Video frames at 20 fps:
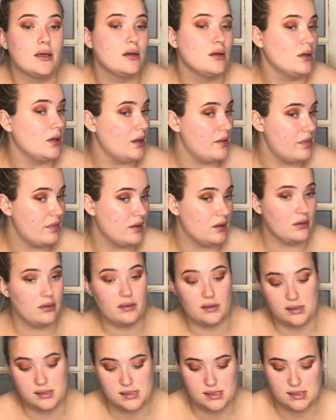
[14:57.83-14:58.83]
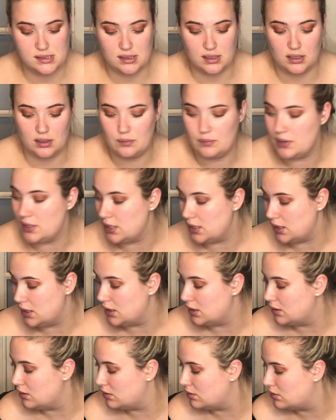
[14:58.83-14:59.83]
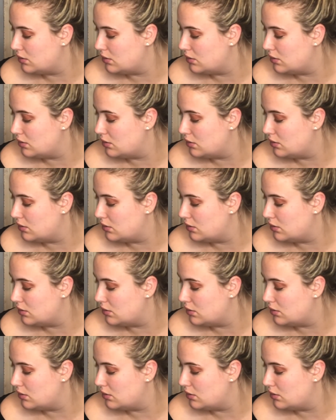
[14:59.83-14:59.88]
And I think this is gonna be